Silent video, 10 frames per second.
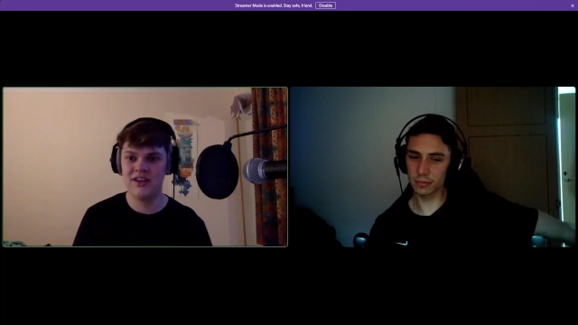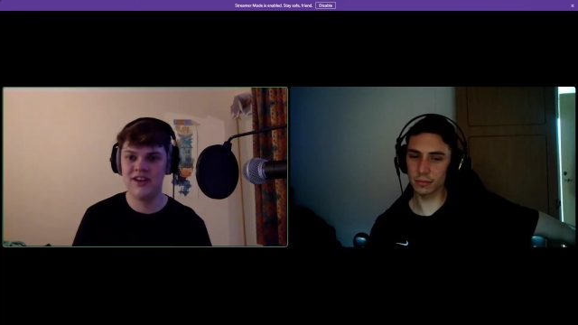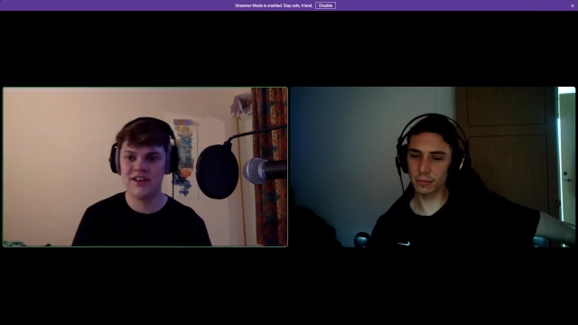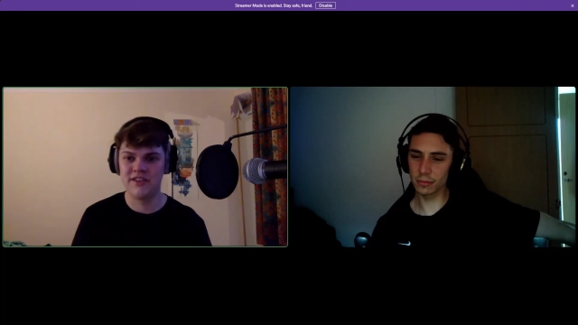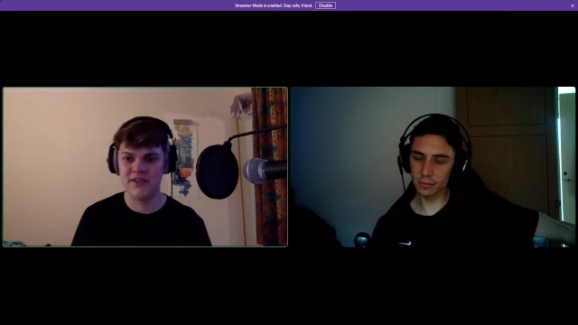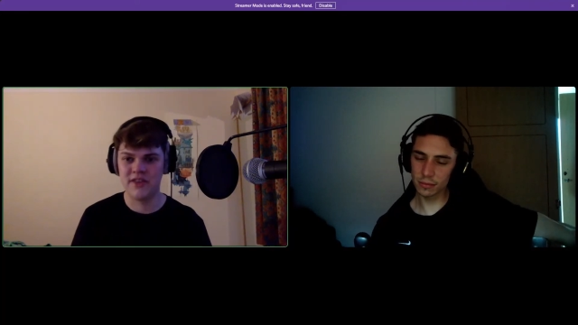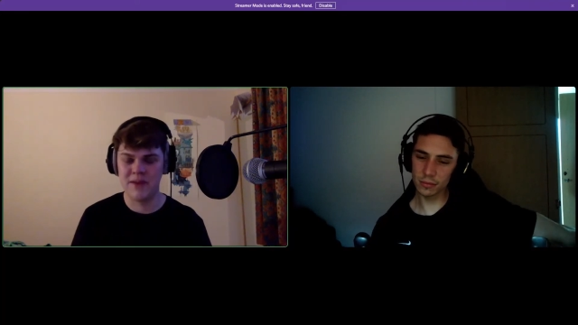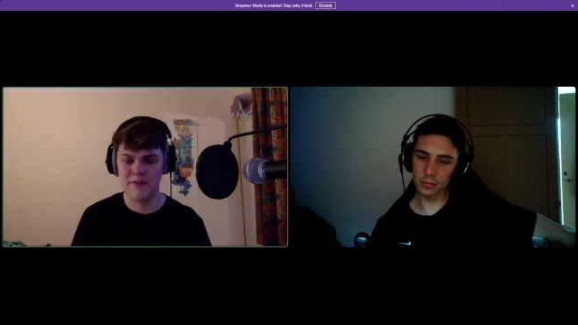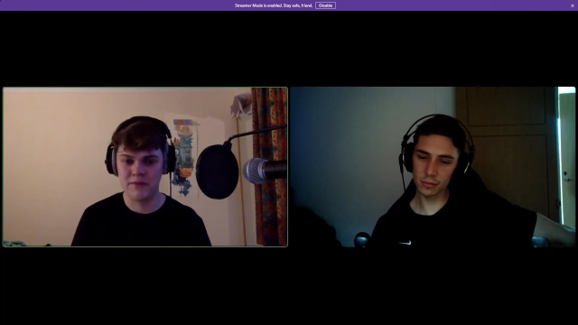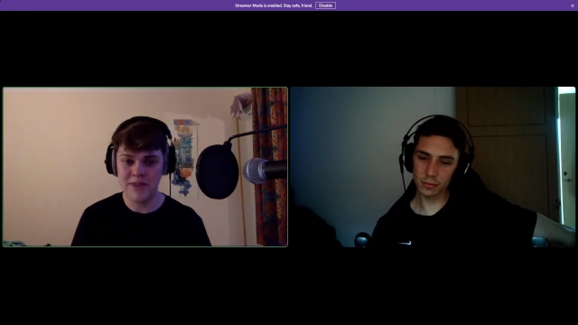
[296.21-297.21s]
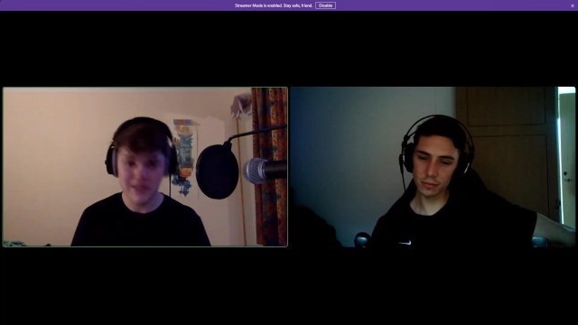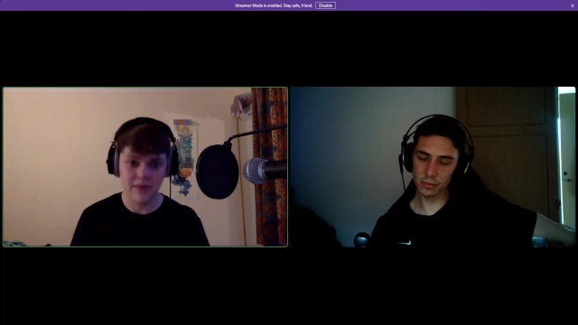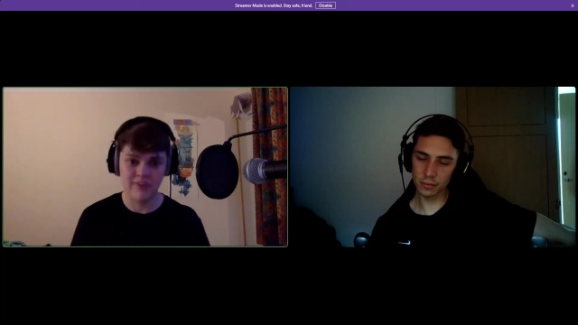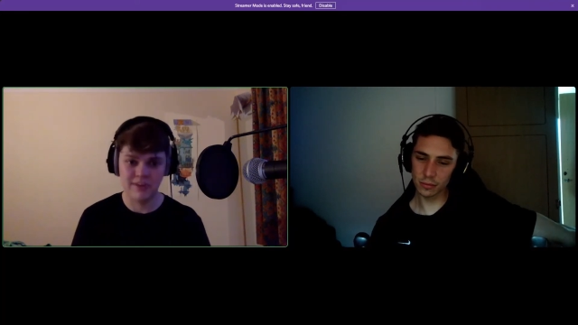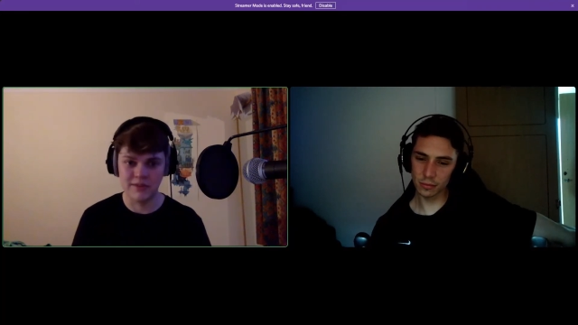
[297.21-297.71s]
Speaker 1: So um, for me, that
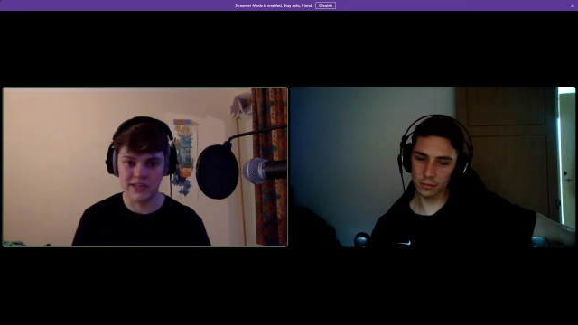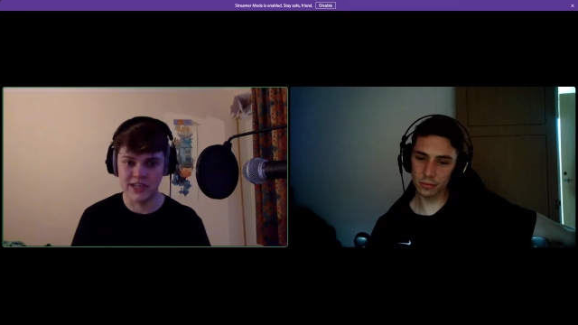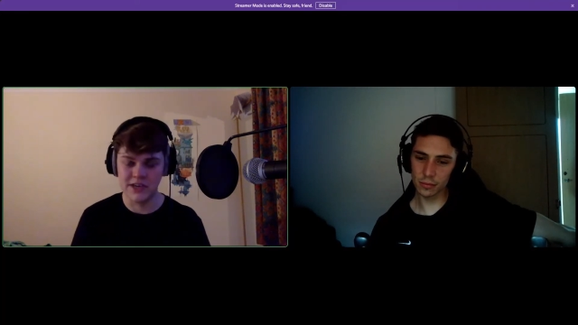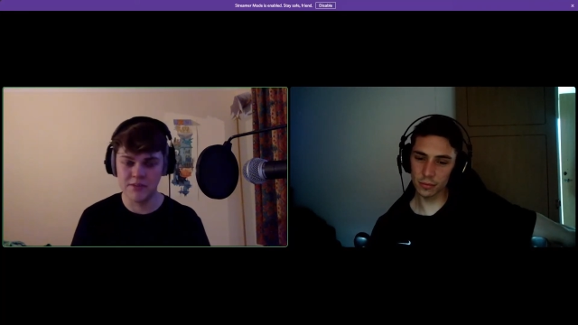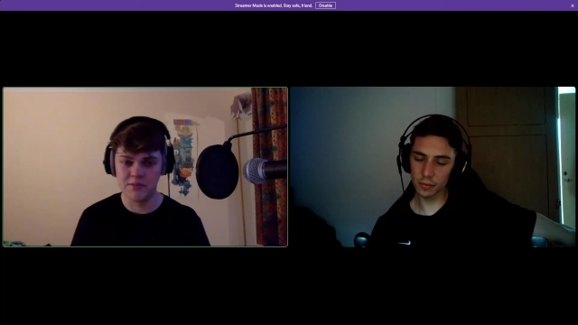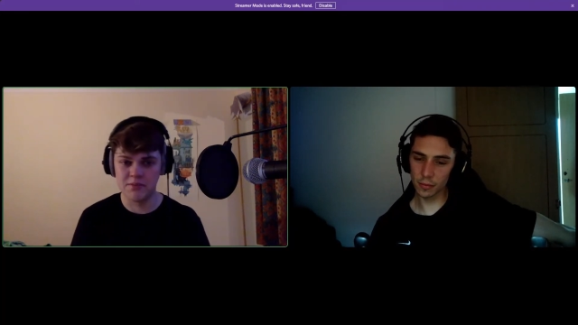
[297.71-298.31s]
was something new.